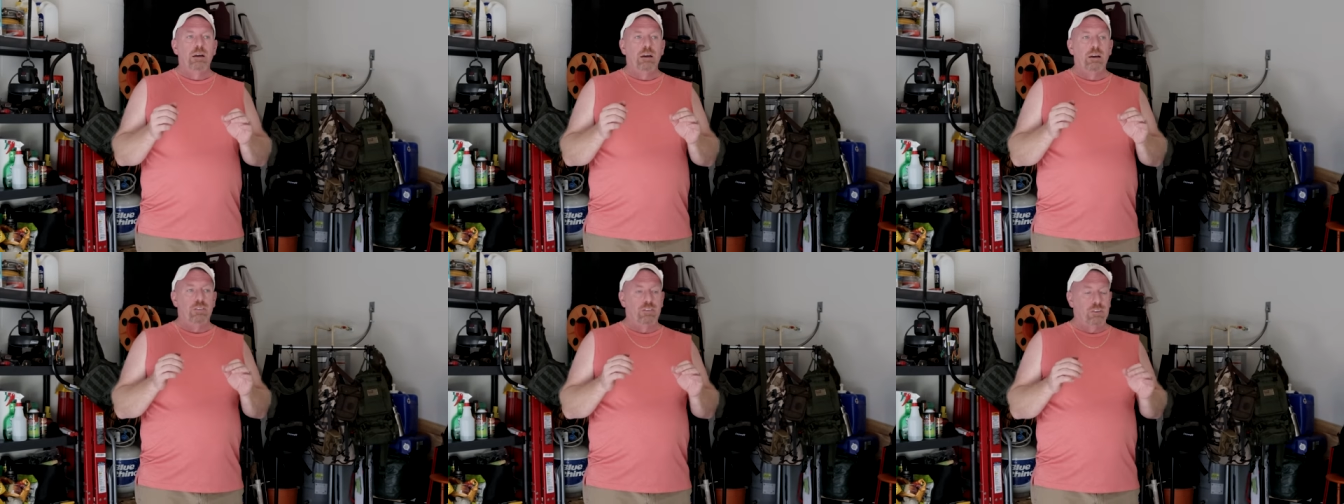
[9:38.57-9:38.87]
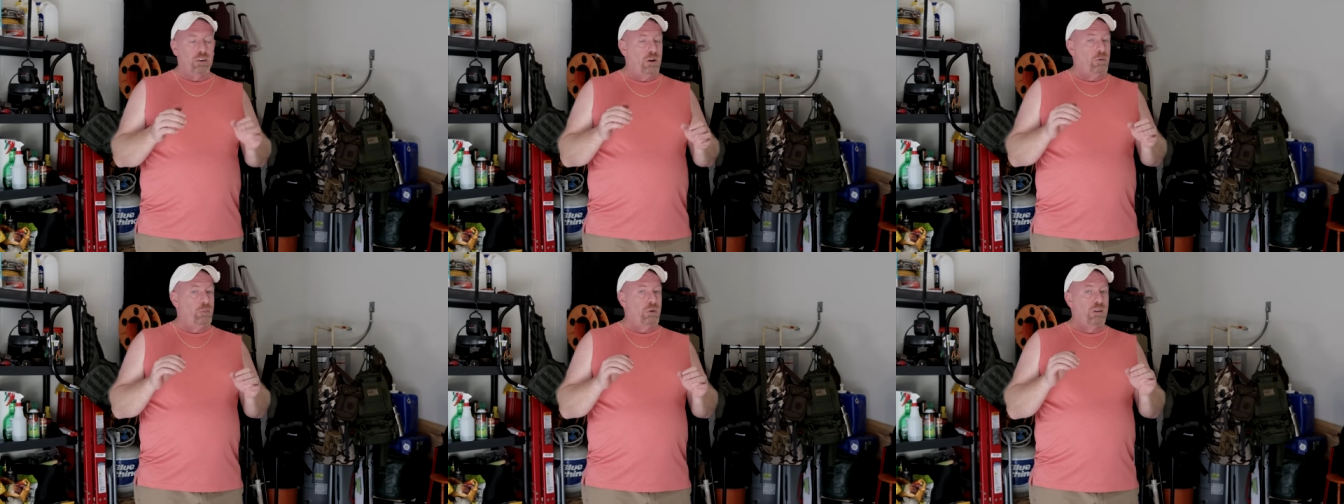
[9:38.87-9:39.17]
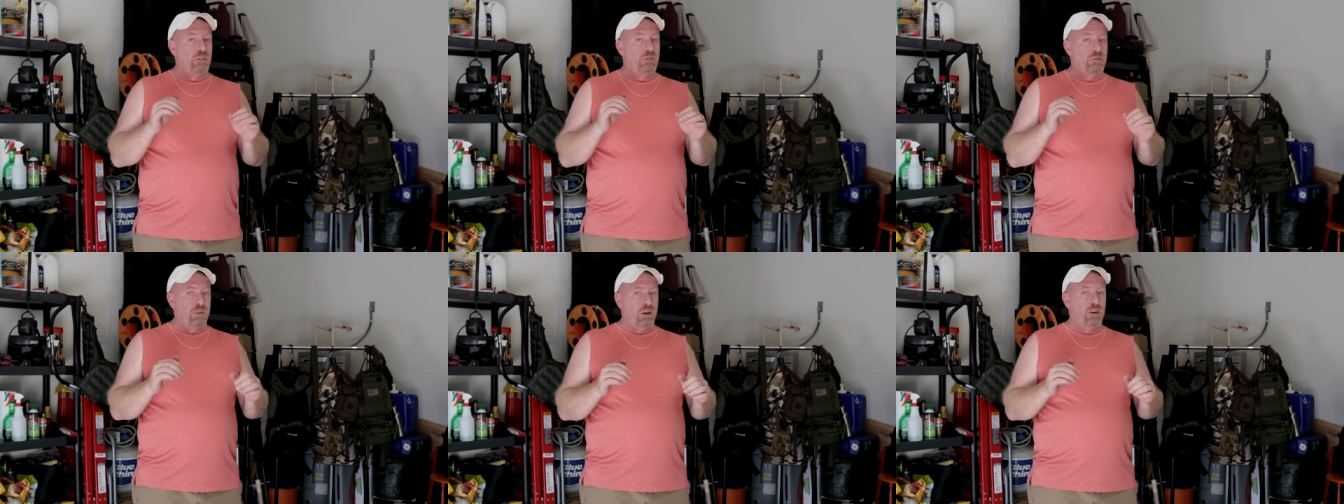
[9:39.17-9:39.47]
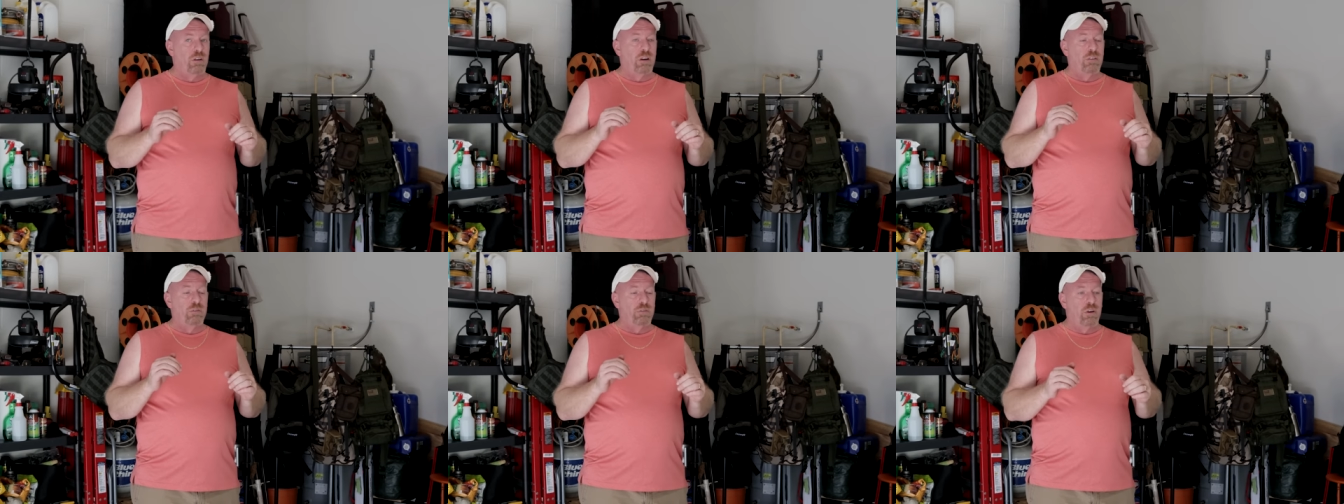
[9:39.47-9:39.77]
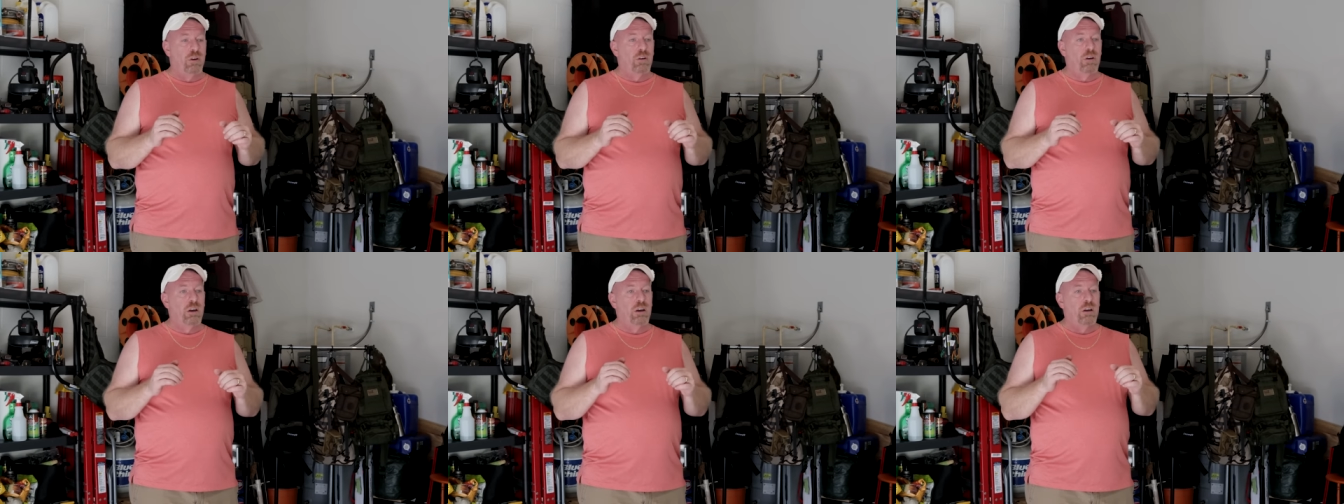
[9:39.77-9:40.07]
it's going to be a very,
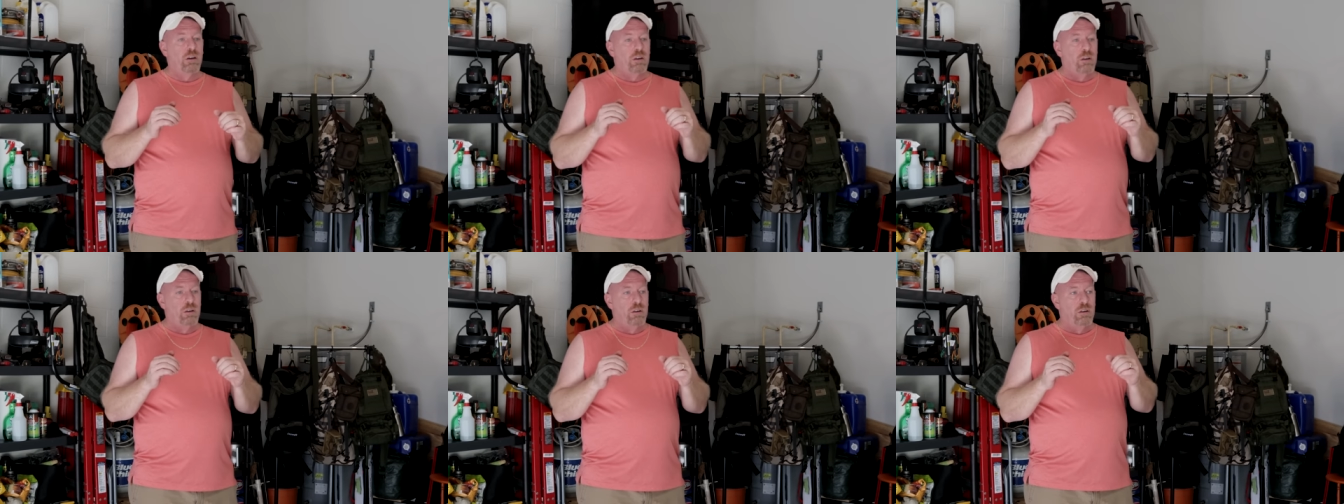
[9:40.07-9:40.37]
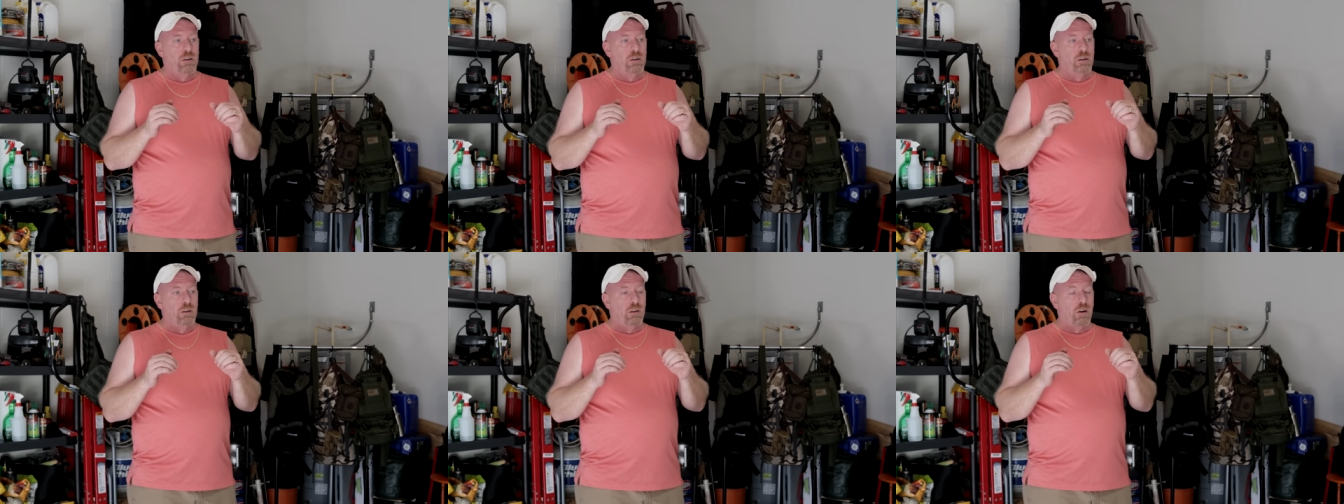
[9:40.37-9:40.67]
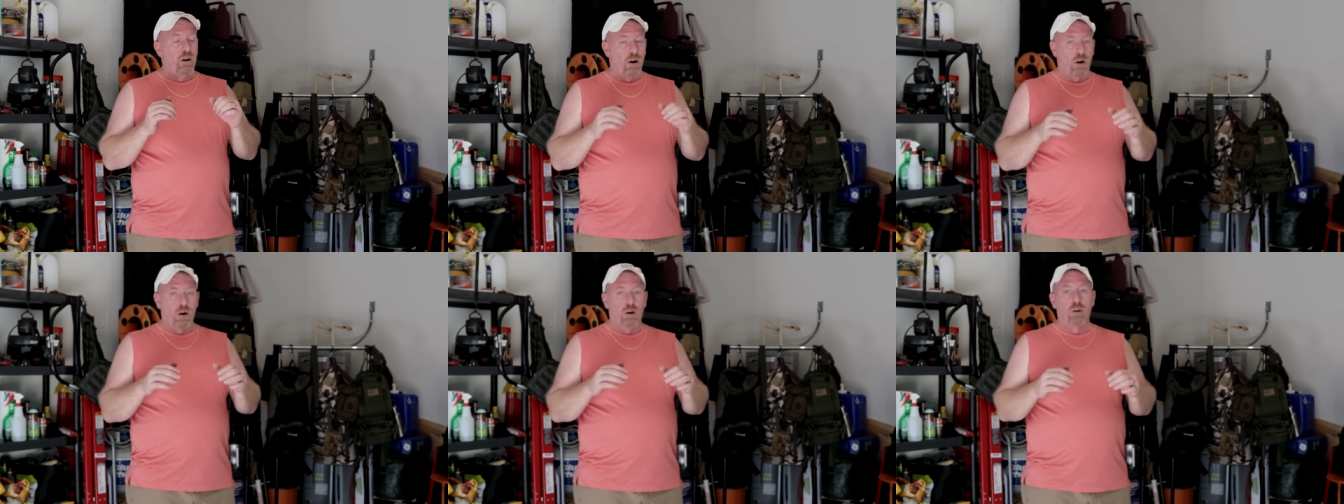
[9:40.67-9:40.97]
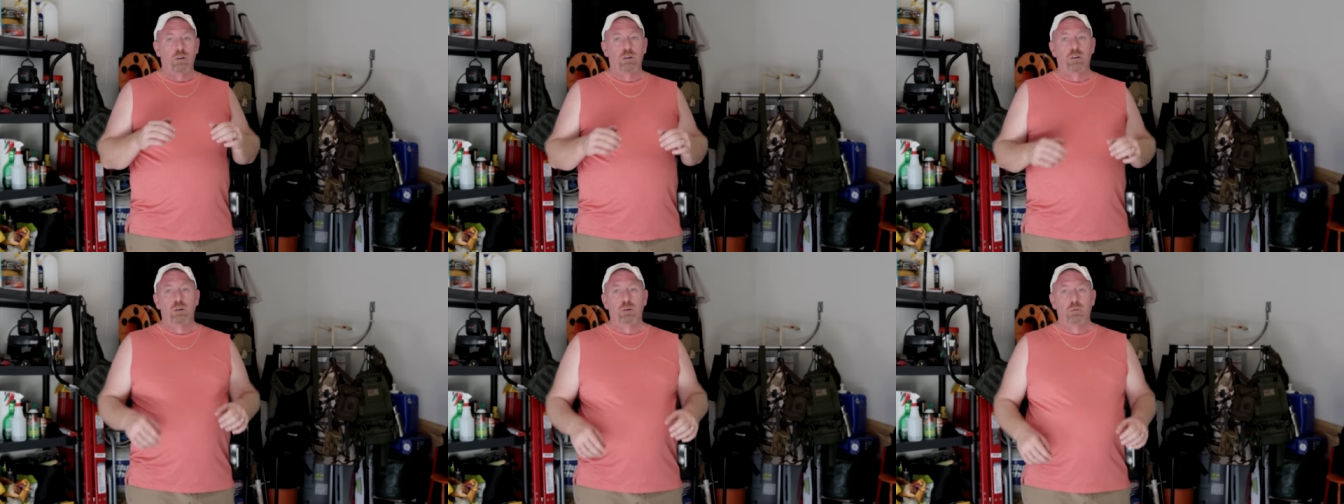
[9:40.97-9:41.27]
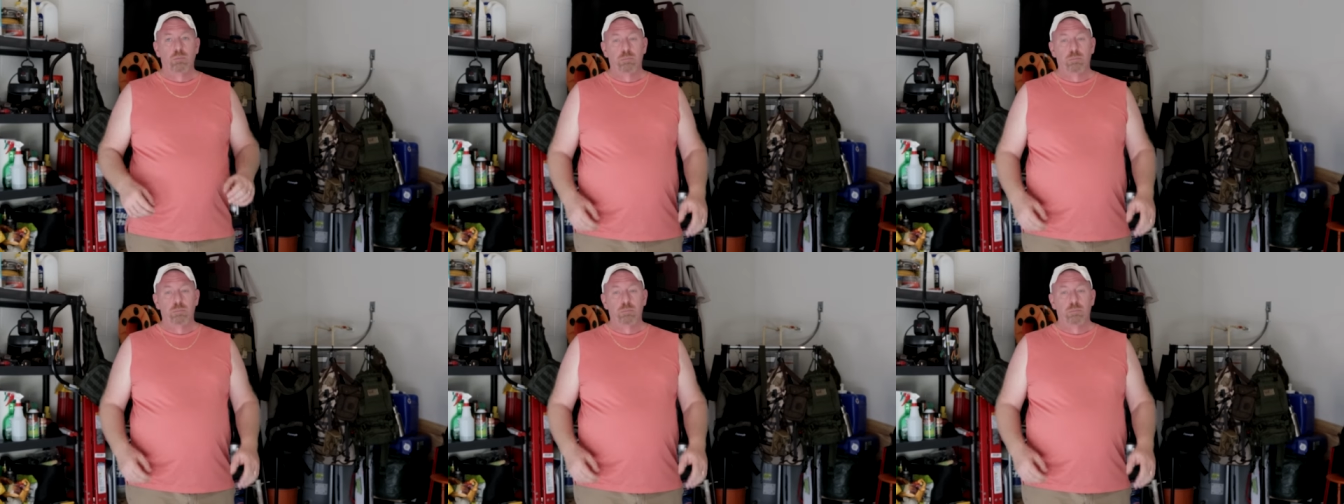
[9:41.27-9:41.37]
very hard